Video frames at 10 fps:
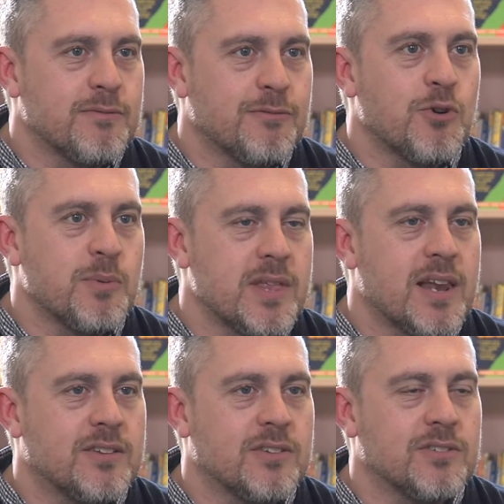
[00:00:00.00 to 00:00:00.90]
forming the
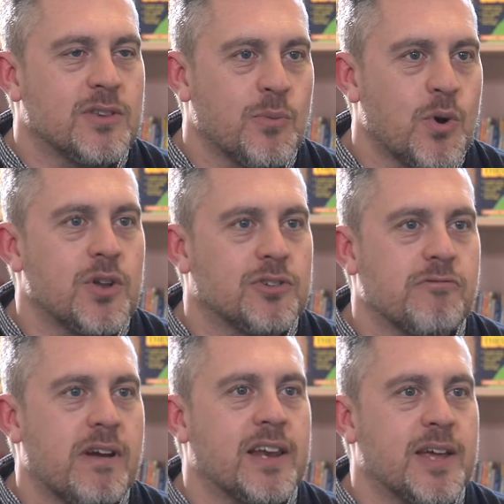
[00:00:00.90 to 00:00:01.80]
letters and the words
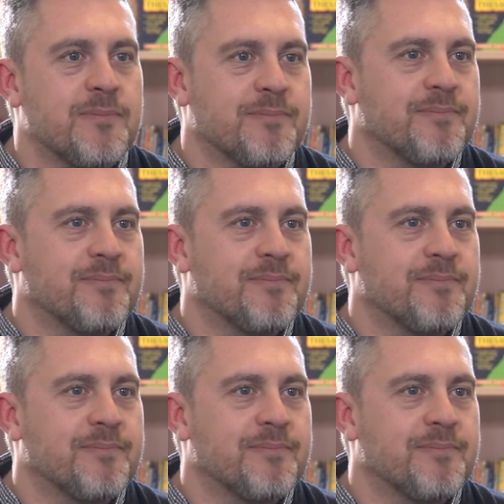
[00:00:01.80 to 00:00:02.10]
correctly.